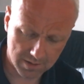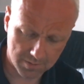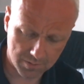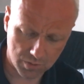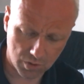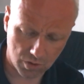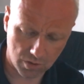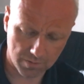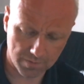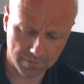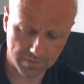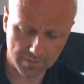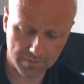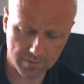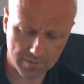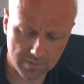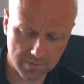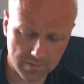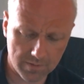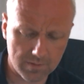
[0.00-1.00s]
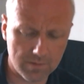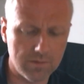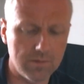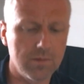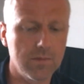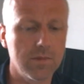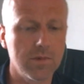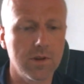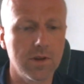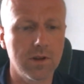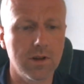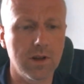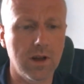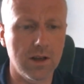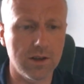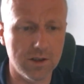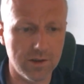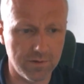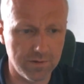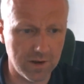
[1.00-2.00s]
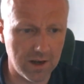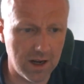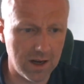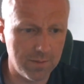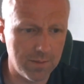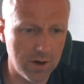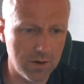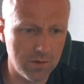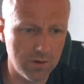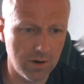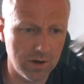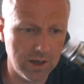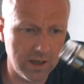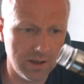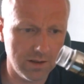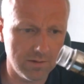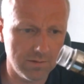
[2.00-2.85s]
But that's the Flybone on it.